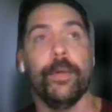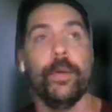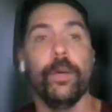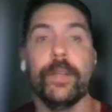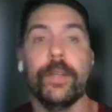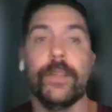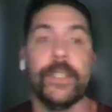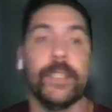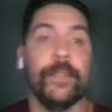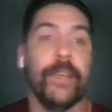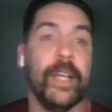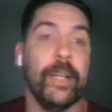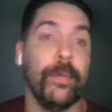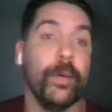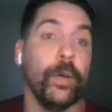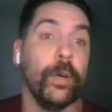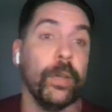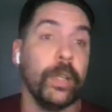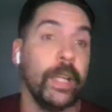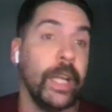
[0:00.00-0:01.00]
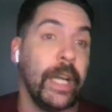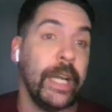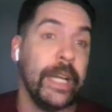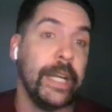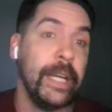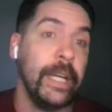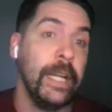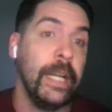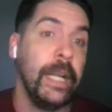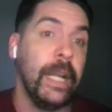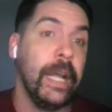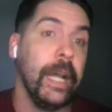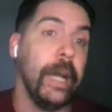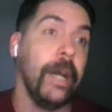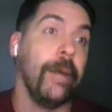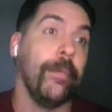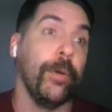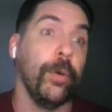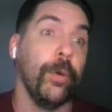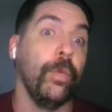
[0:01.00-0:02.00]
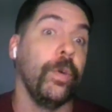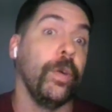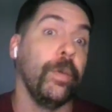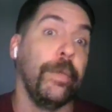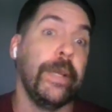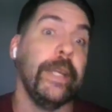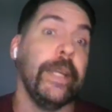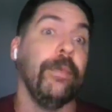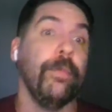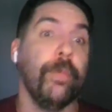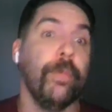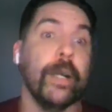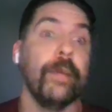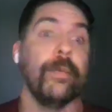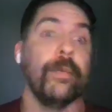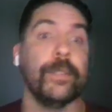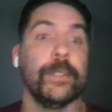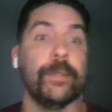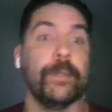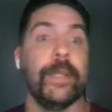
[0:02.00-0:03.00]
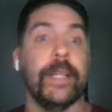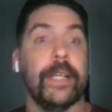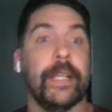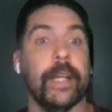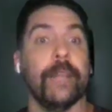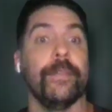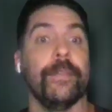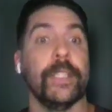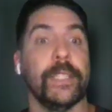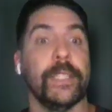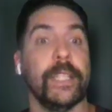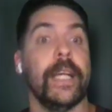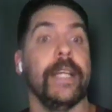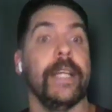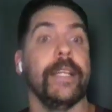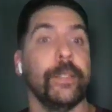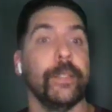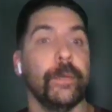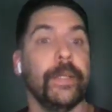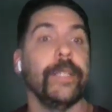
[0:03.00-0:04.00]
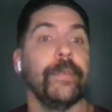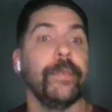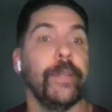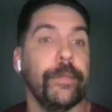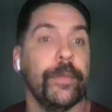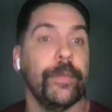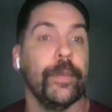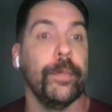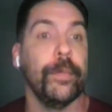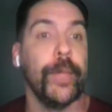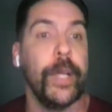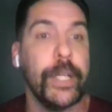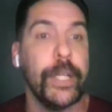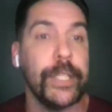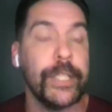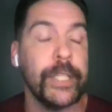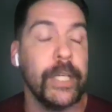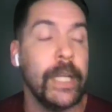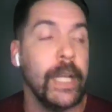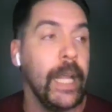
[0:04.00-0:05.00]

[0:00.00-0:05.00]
All of it's available online, or will be once we kind of design the 2024 merch.